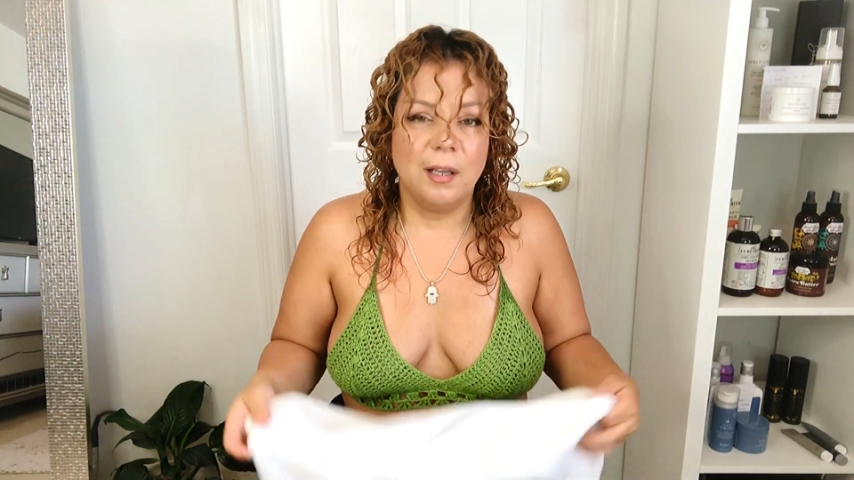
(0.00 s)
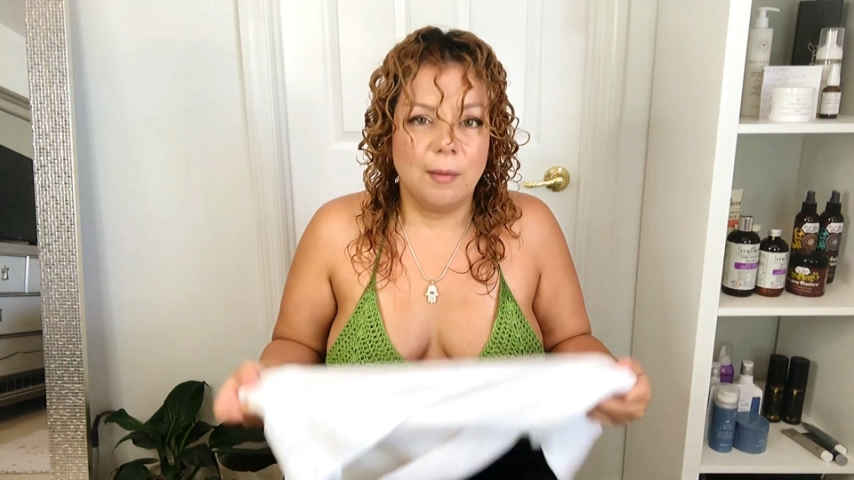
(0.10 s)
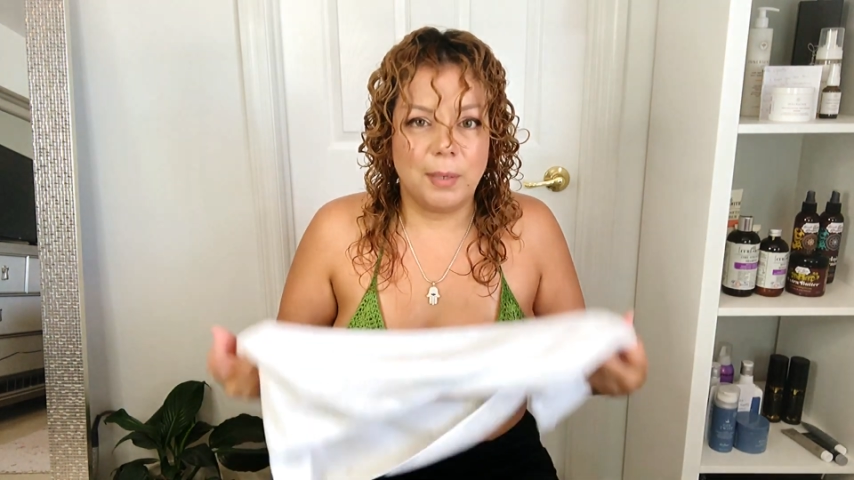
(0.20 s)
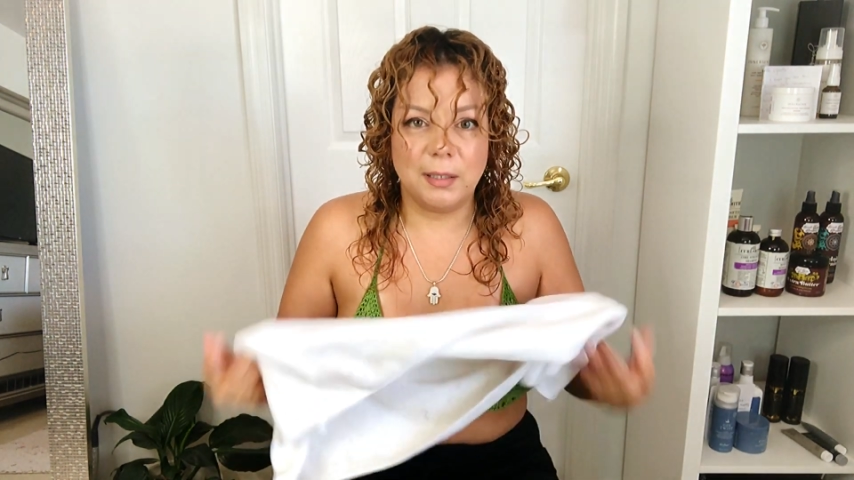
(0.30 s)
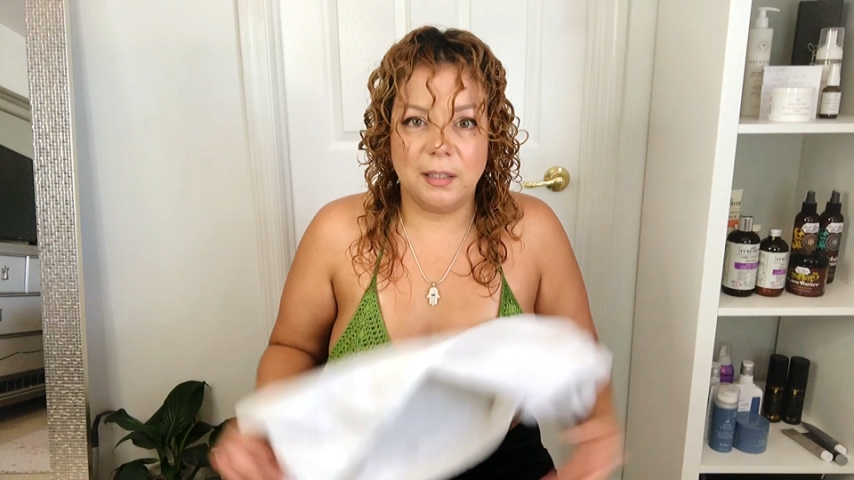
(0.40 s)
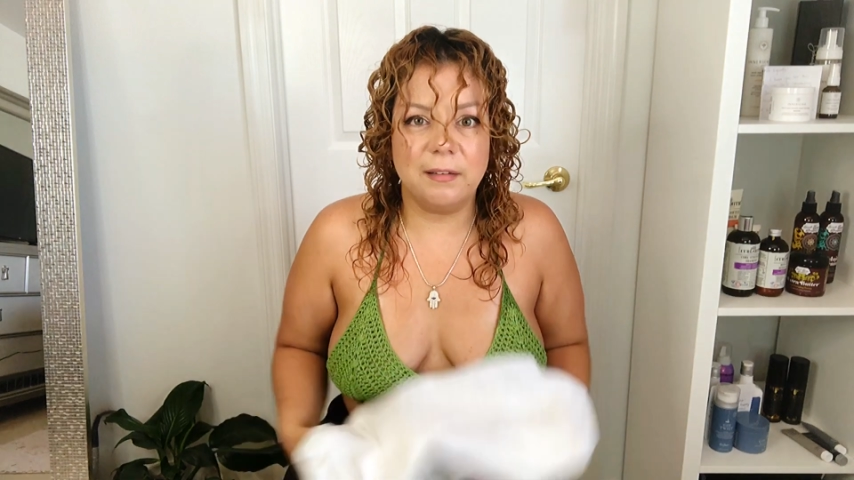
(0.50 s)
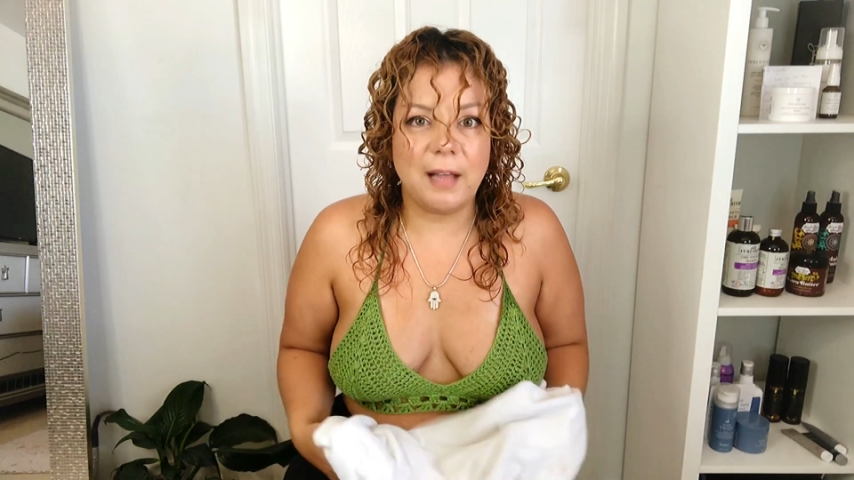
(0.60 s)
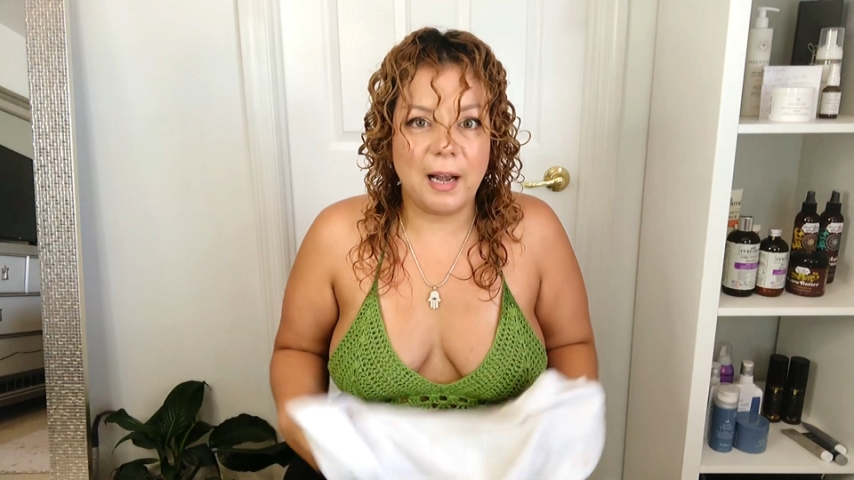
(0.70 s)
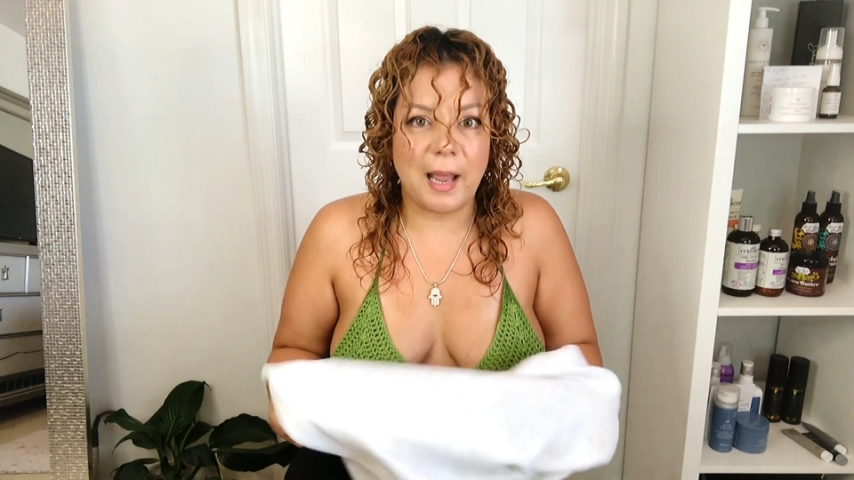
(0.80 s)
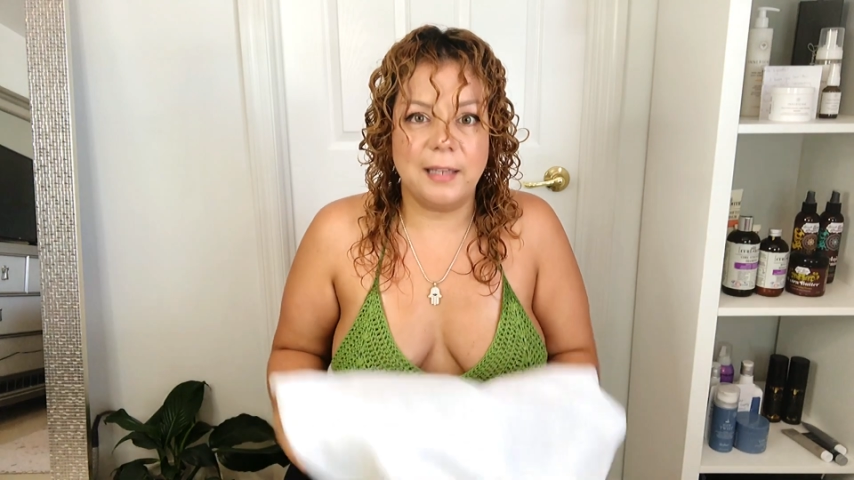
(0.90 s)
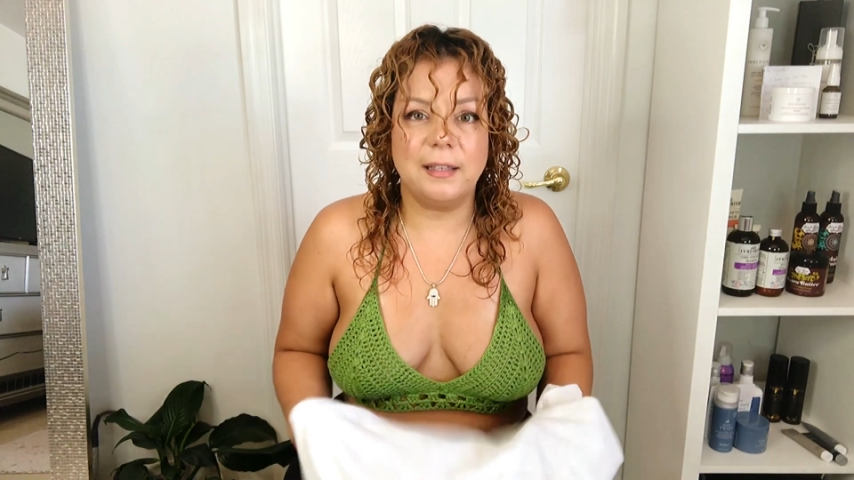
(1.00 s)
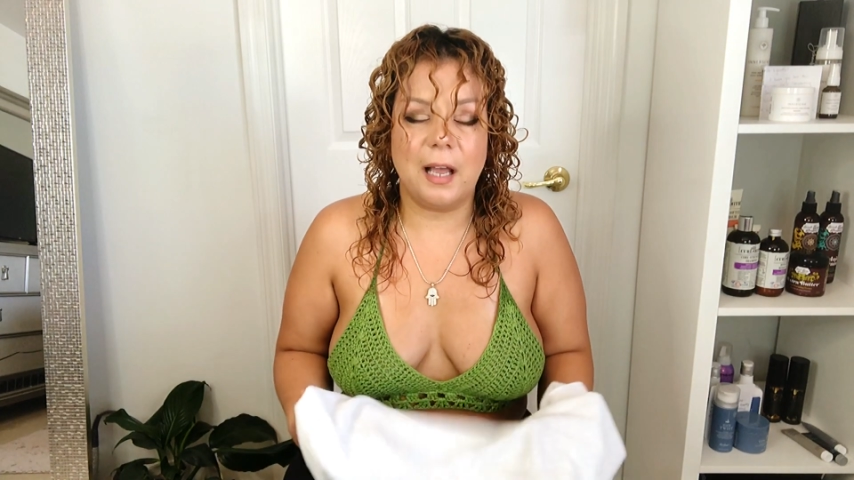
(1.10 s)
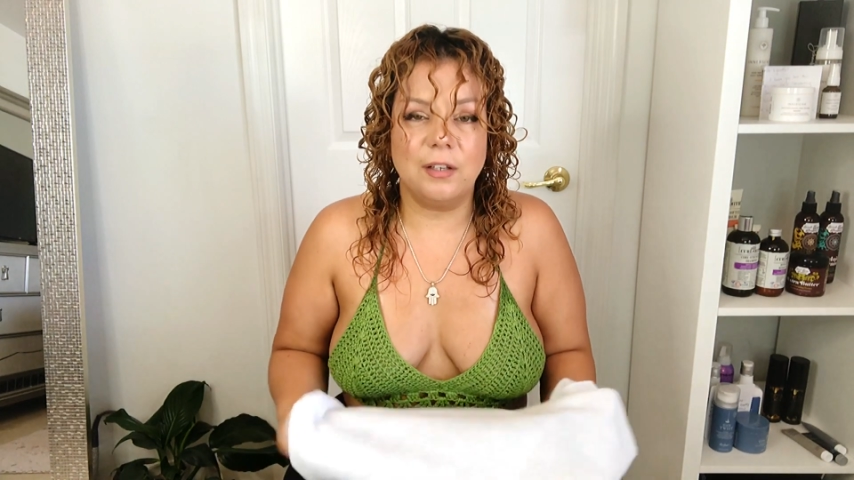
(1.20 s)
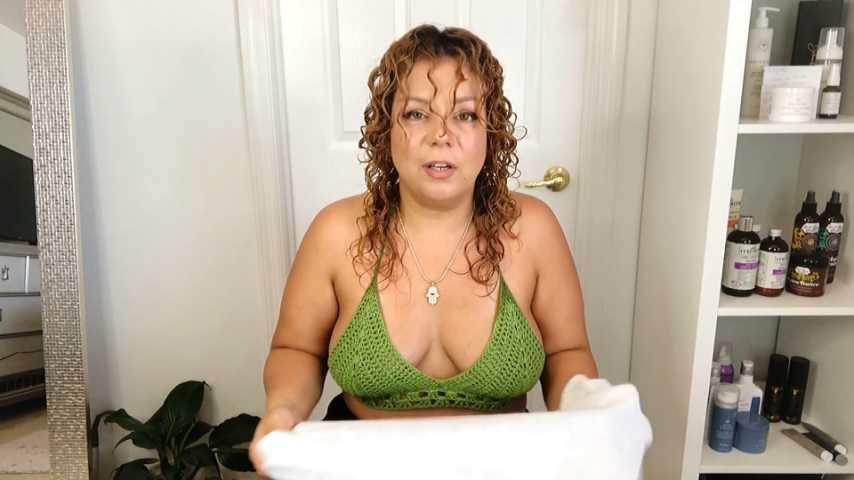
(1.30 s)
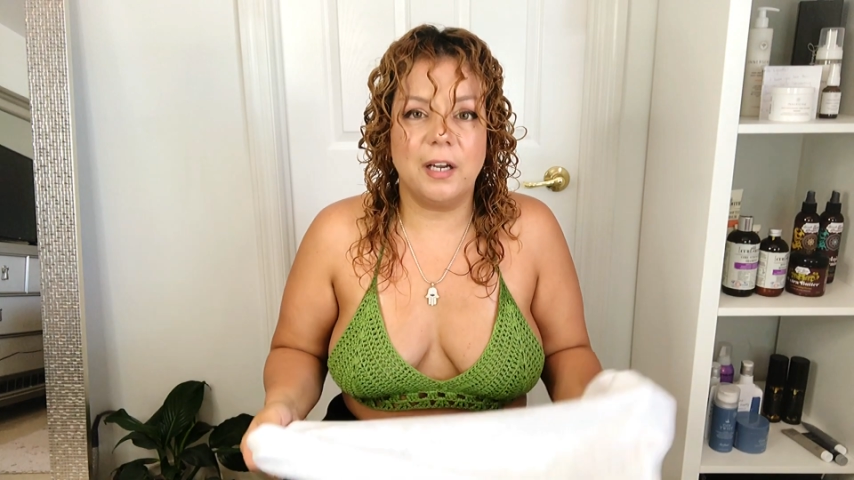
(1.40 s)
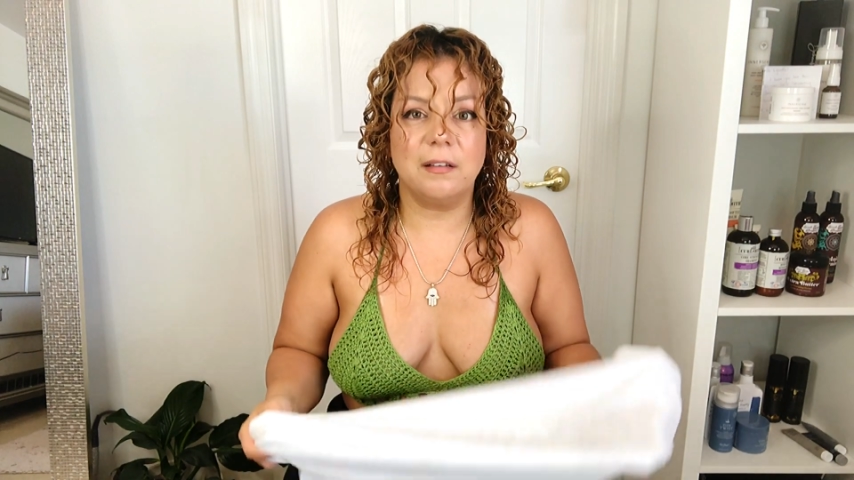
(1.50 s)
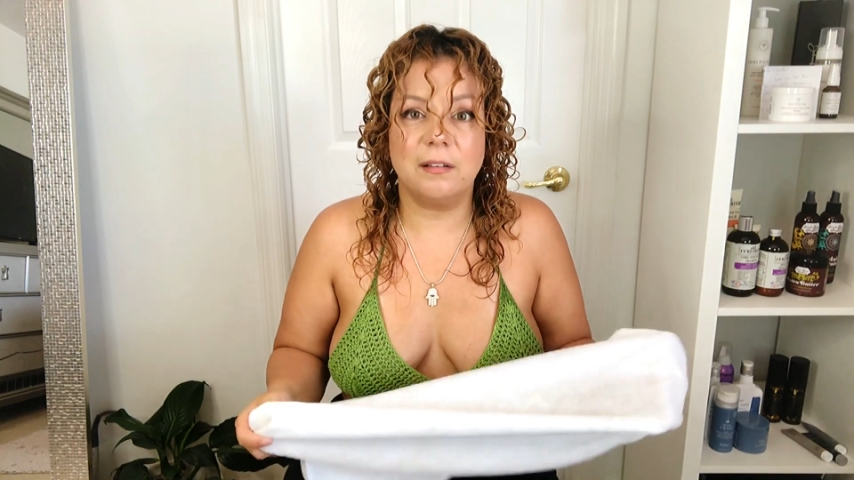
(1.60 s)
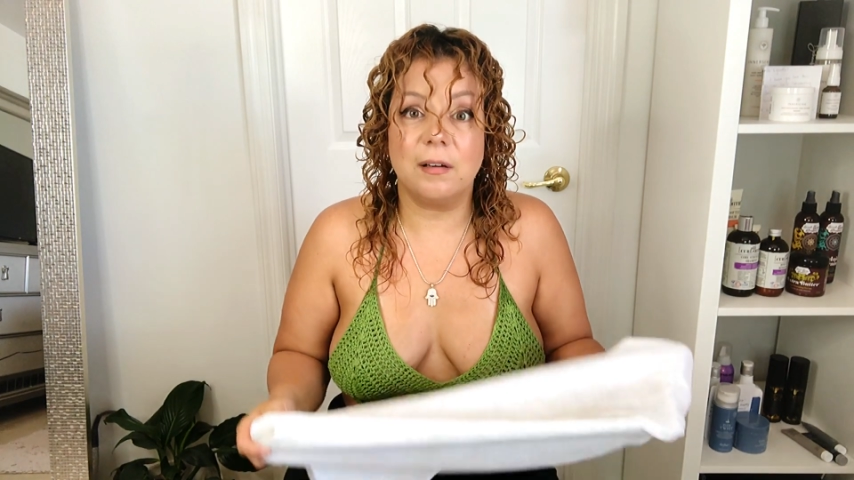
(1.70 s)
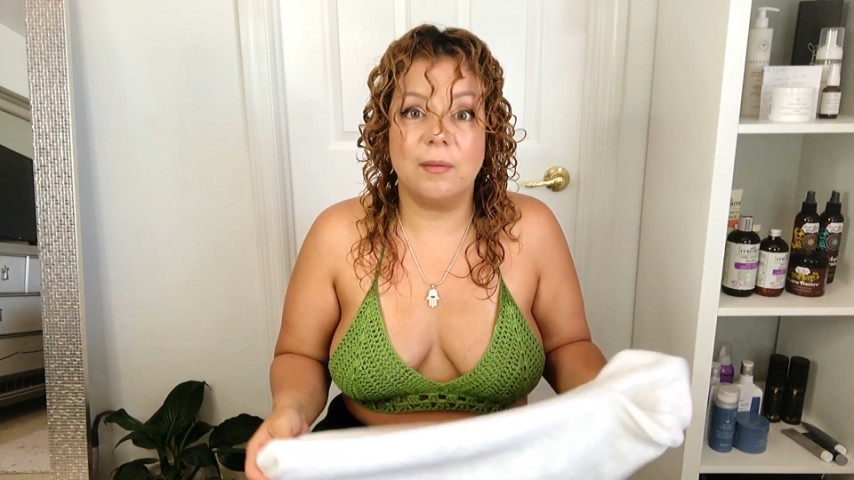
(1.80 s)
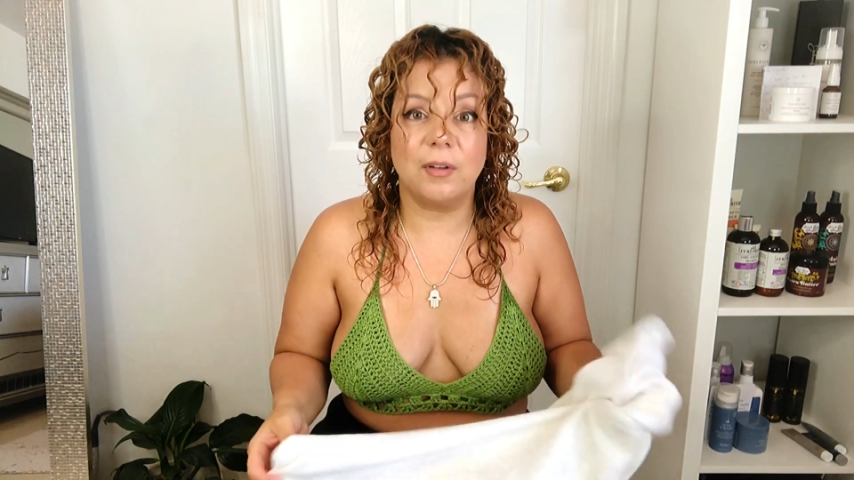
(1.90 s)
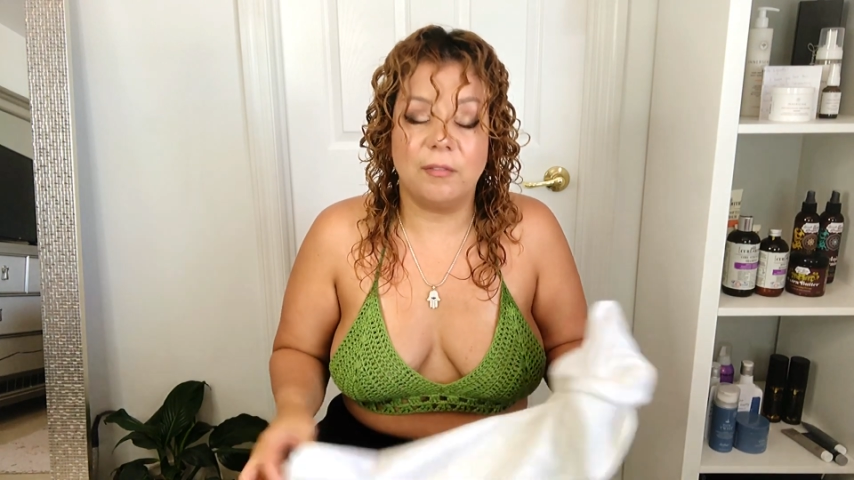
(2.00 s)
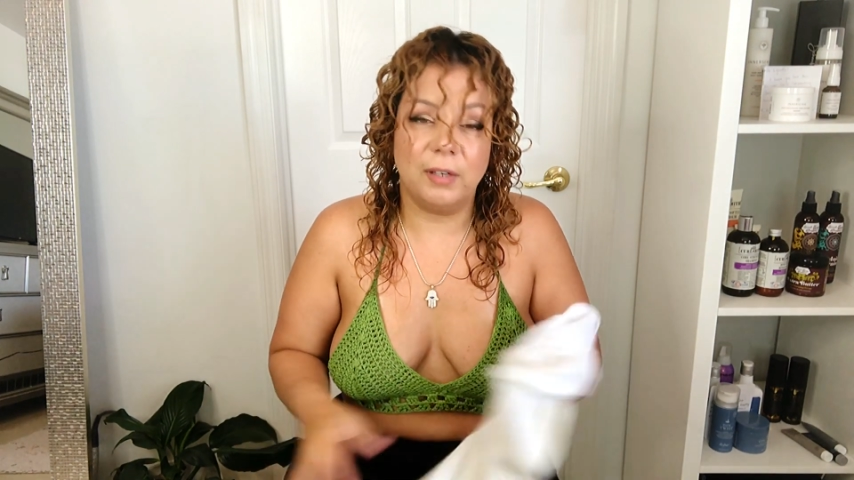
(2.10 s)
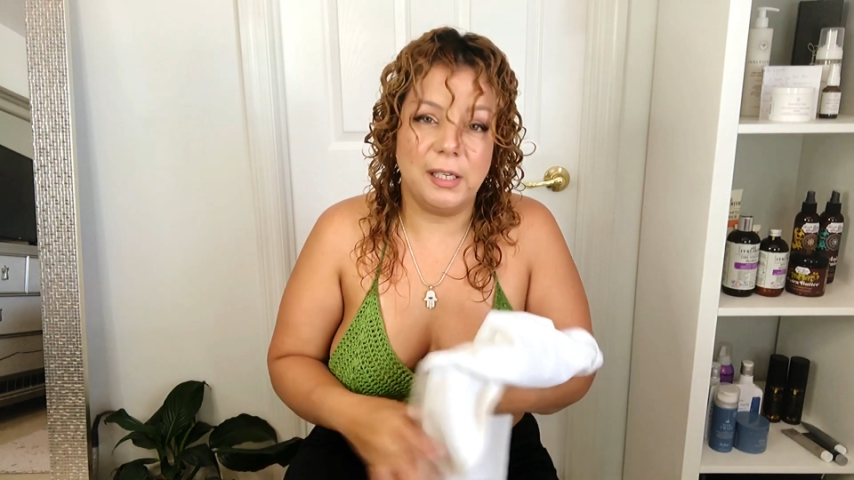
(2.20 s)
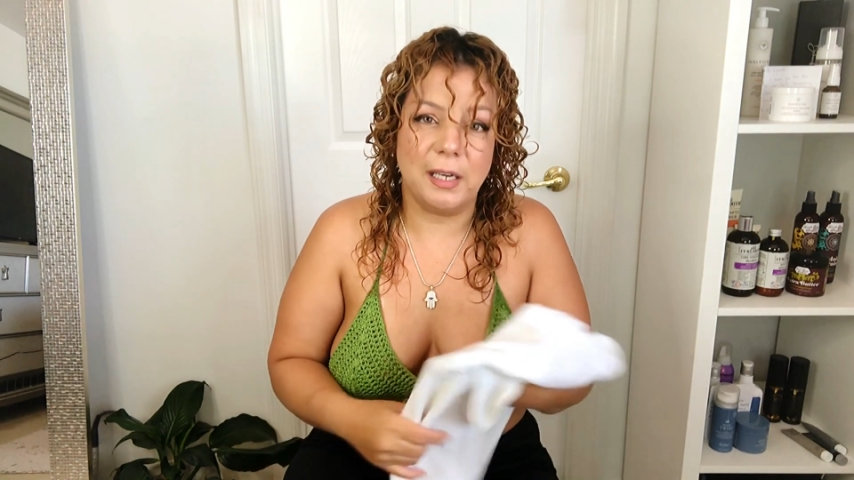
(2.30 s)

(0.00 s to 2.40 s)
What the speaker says: But it's not like that. Your hair still comes out really